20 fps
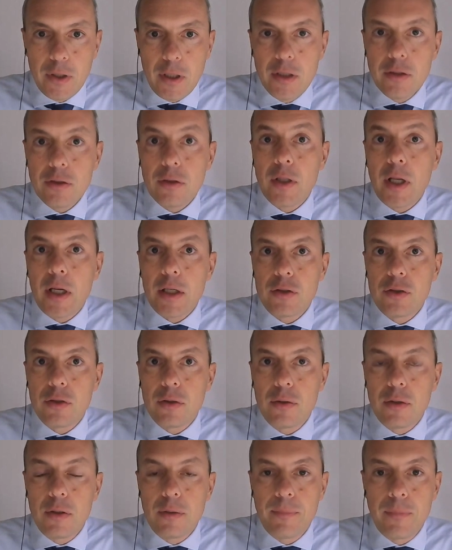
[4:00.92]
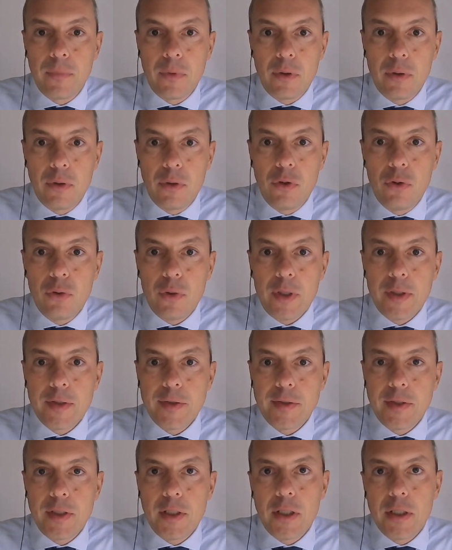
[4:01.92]
introduction, you can
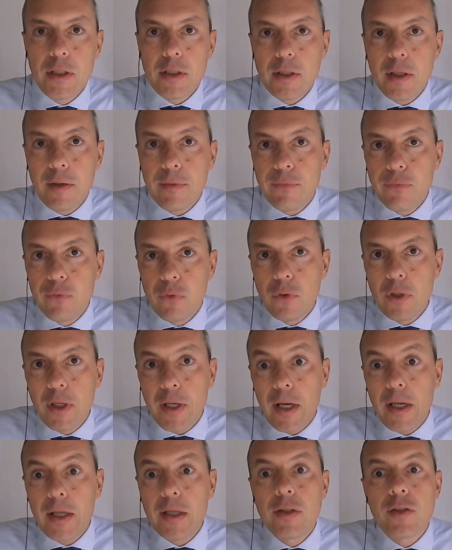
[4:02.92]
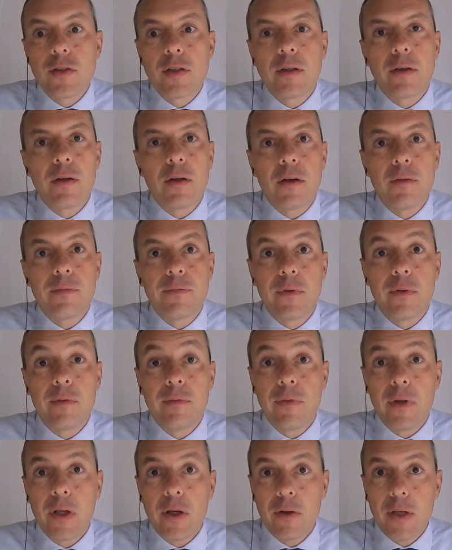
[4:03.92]
see the full range of
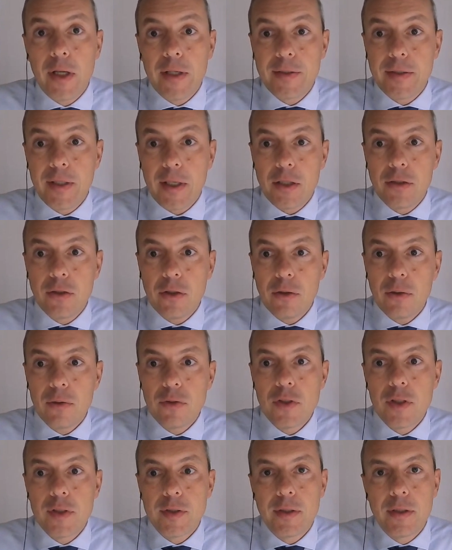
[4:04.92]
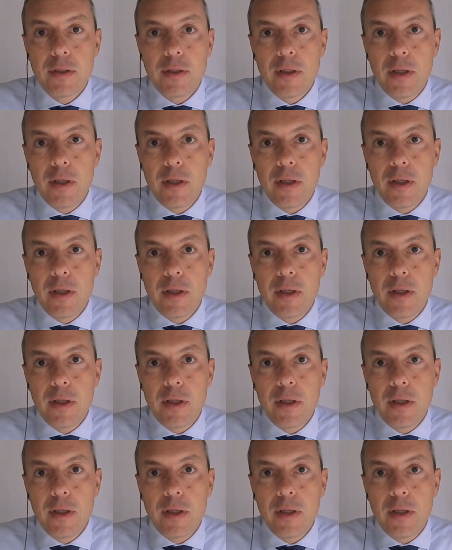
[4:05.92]
Veolia technologies